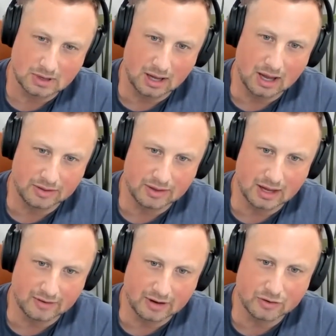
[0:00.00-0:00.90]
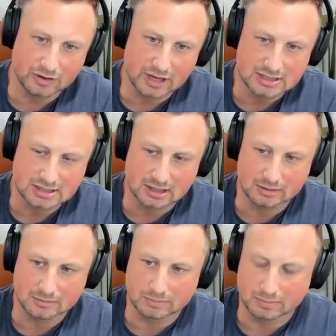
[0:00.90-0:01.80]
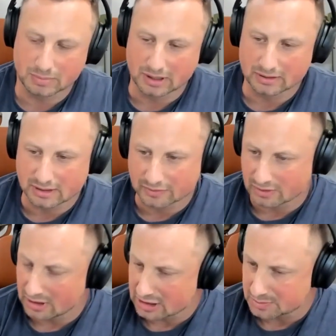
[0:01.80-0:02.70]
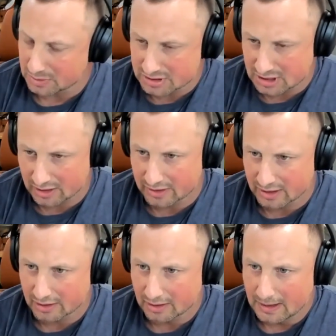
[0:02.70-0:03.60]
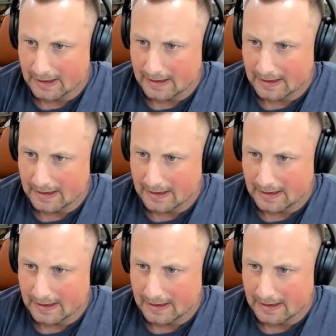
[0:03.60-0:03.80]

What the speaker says: I've heard that said by different experts out there.